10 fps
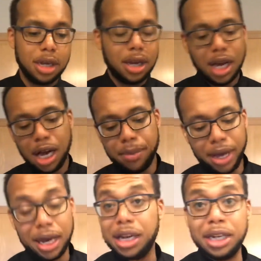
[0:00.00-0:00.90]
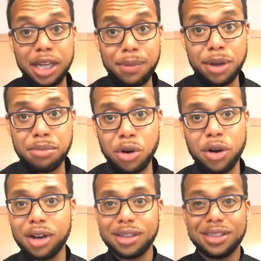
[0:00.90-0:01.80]
I'm gonna add a little bit more
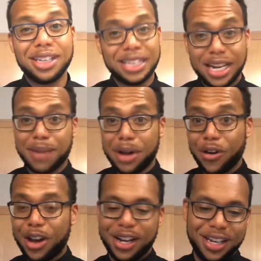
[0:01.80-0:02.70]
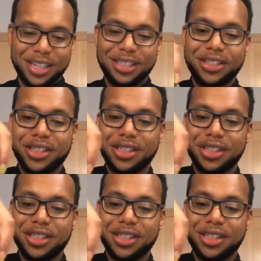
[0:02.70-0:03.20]
because I like my green onions.